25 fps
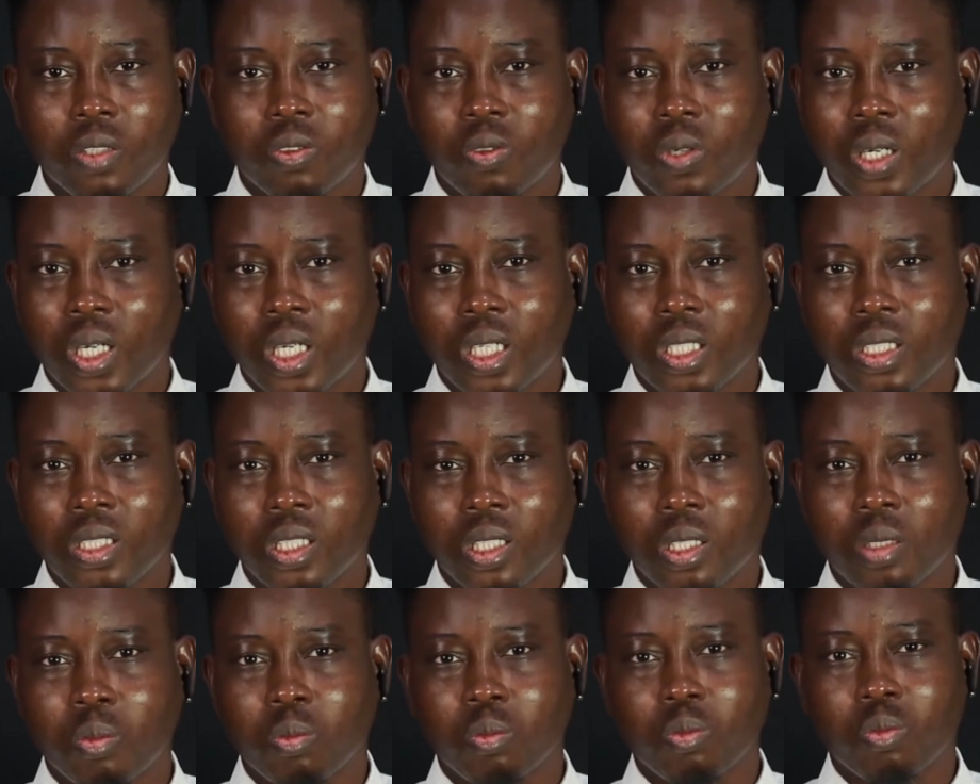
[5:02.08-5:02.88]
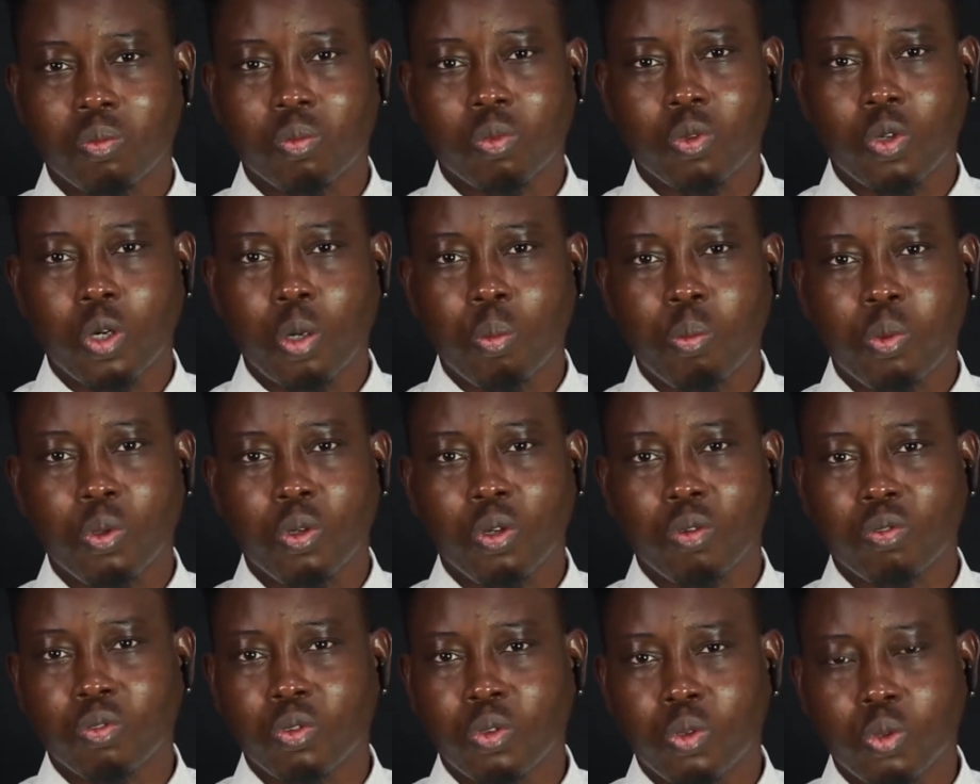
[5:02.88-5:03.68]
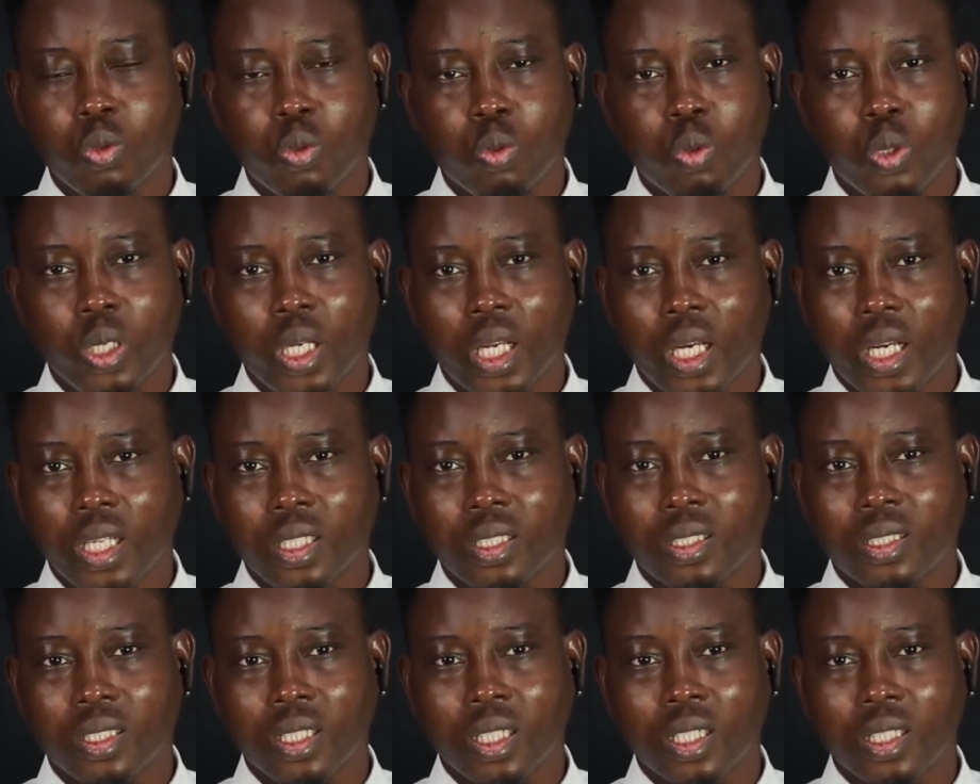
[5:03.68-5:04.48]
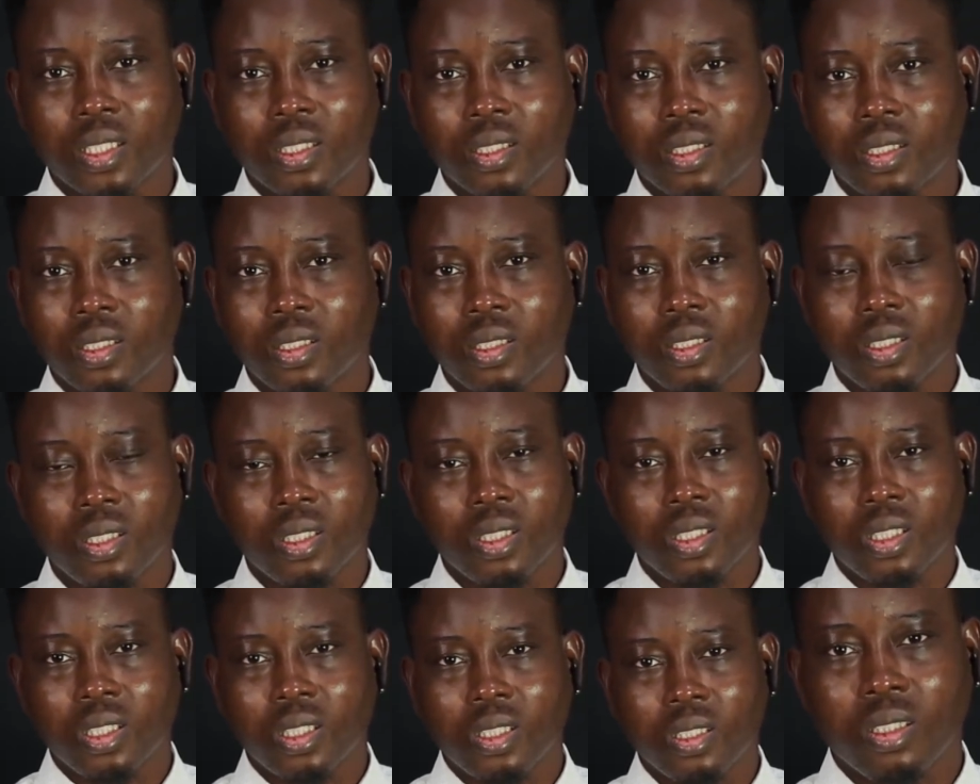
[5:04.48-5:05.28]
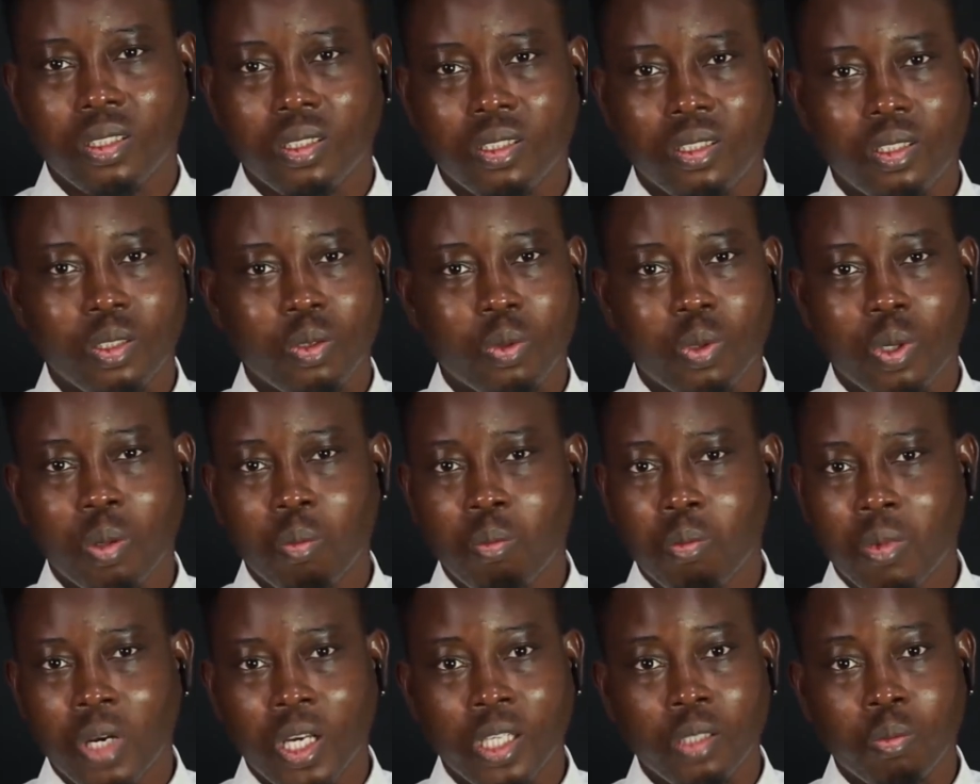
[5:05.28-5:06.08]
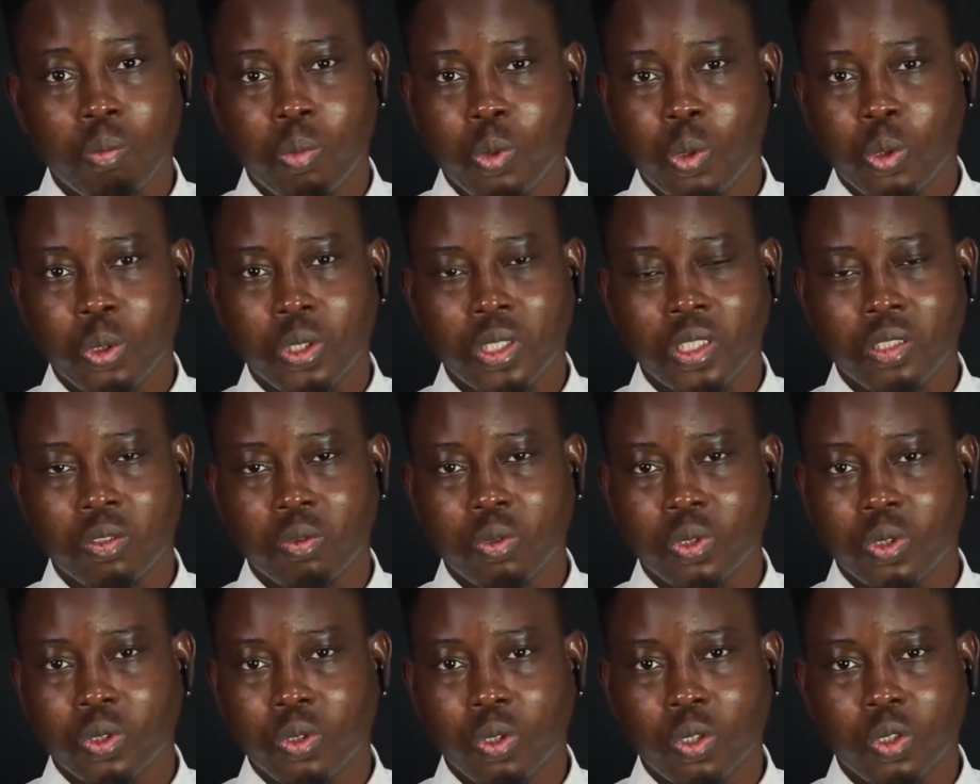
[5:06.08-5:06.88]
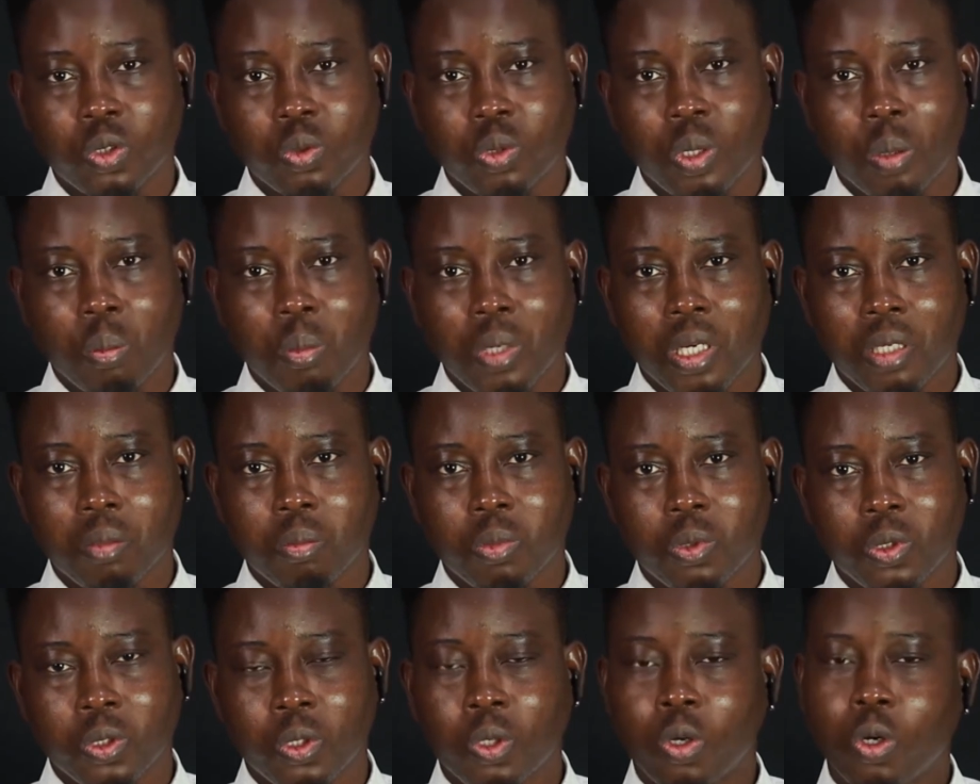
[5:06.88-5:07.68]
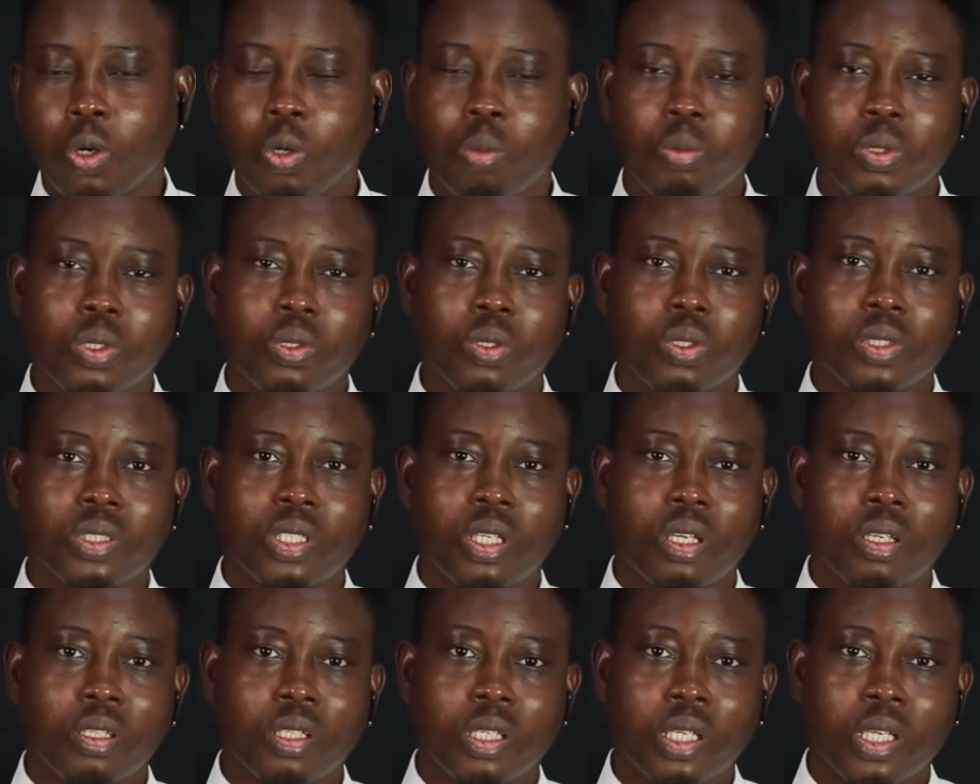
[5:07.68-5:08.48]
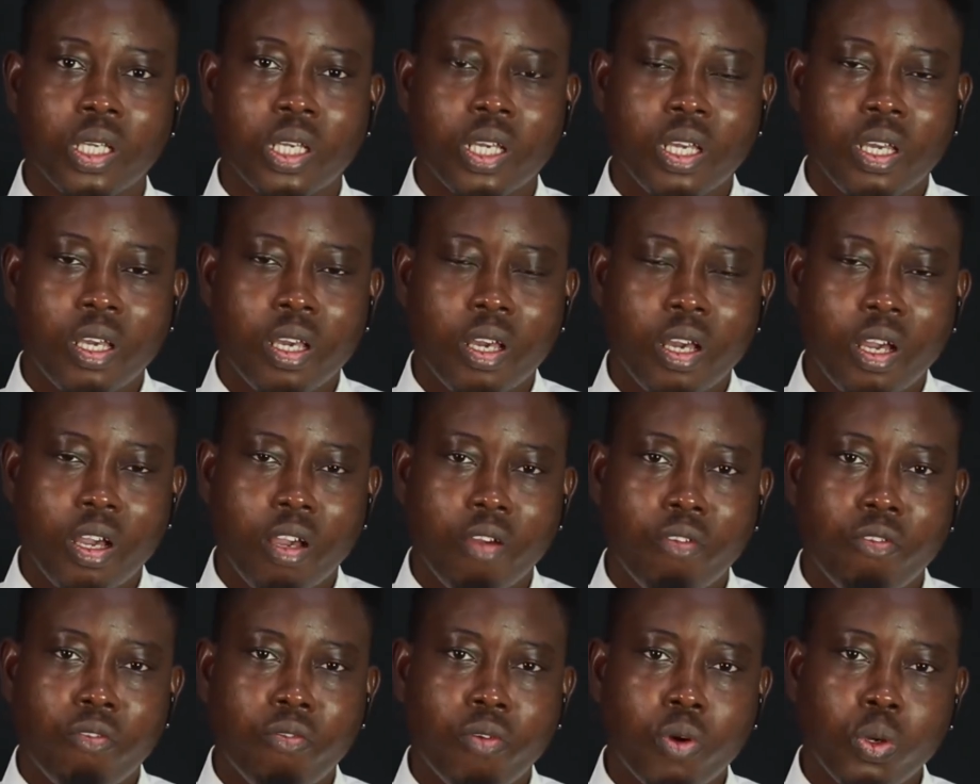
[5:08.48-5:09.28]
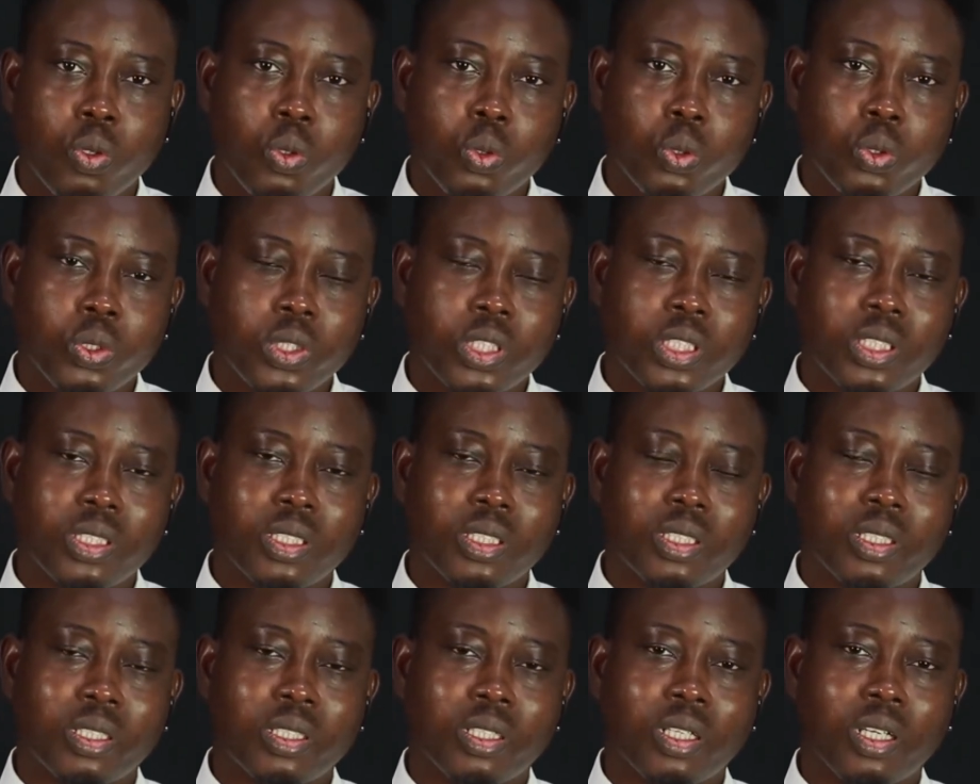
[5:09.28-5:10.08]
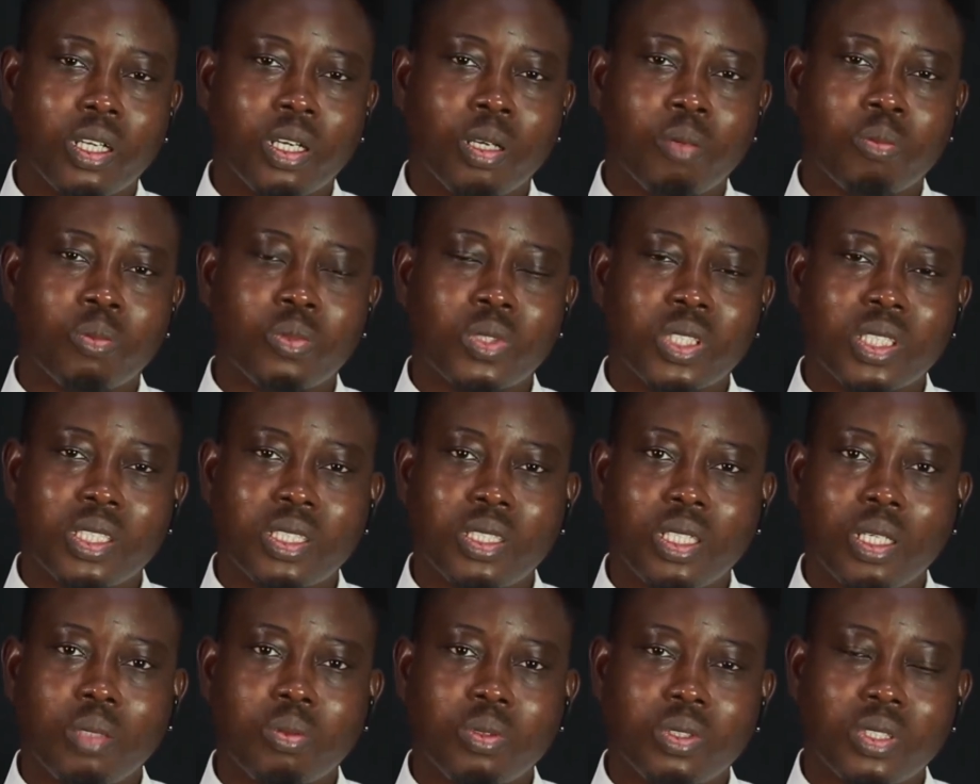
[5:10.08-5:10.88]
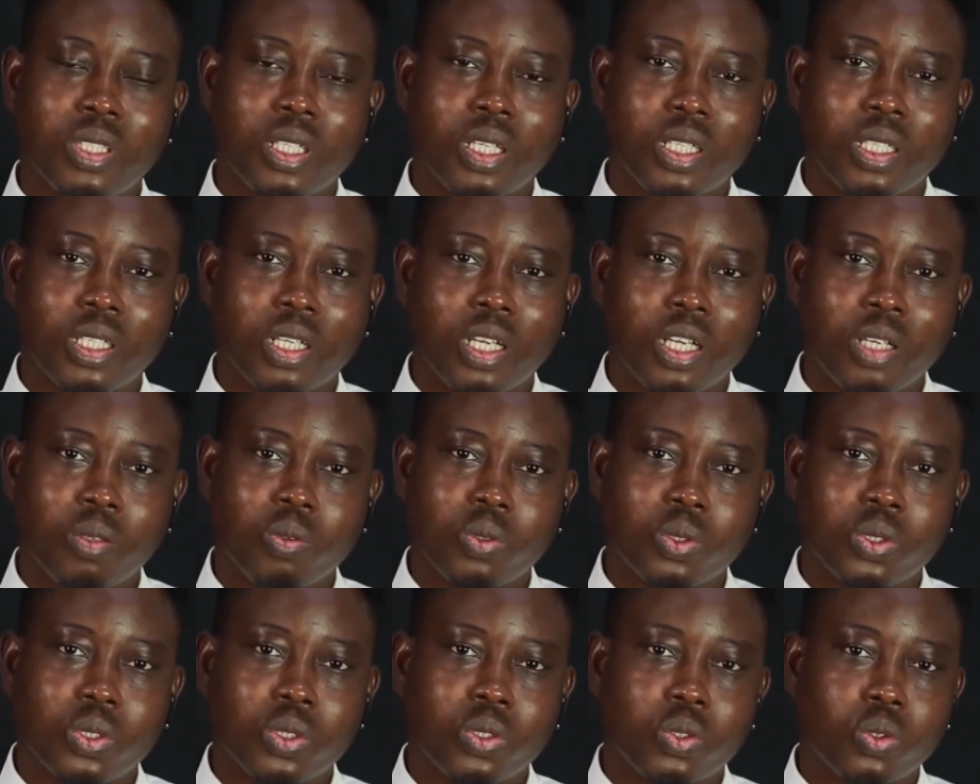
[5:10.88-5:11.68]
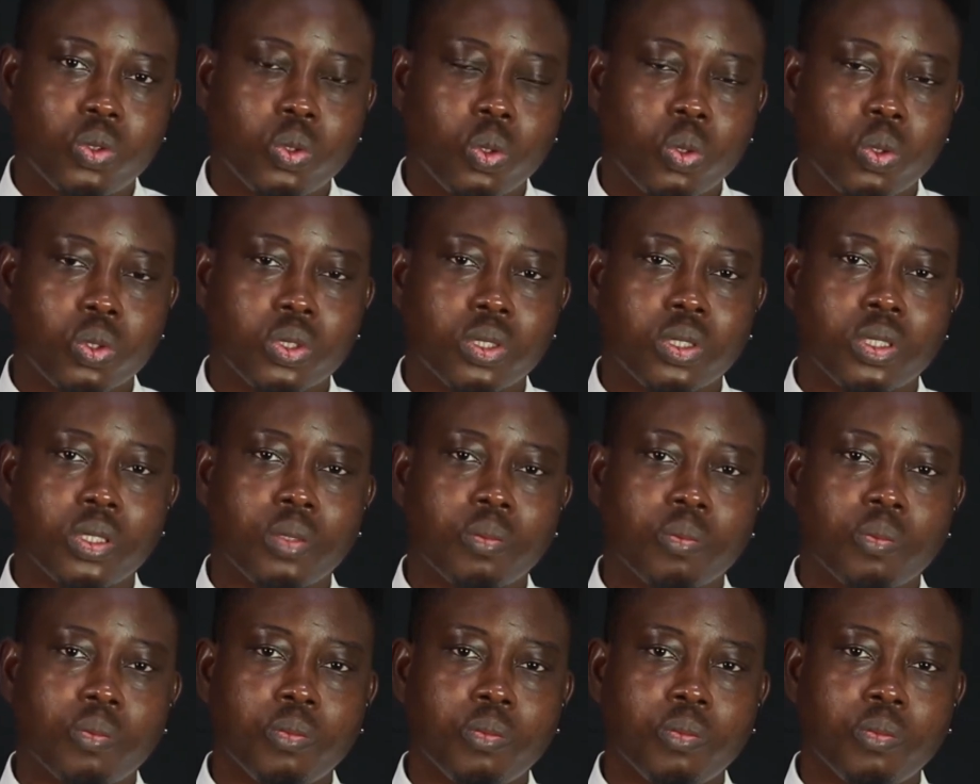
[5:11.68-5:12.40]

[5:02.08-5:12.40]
ran a couple of Google ads, and they were mind-blowing, the results were mind-blowing, all because I followed the steps that I was taught.